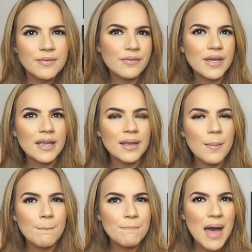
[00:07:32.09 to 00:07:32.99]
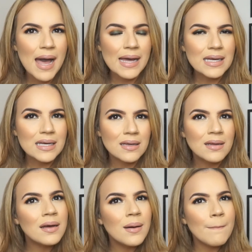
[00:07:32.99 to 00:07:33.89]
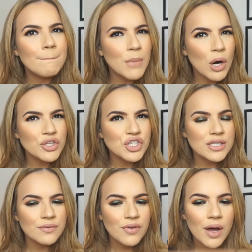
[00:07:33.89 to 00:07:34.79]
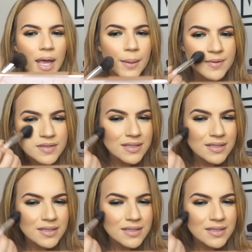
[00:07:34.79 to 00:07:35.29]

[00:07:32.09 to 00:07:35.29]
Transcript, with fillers: very MAC Margin vibes.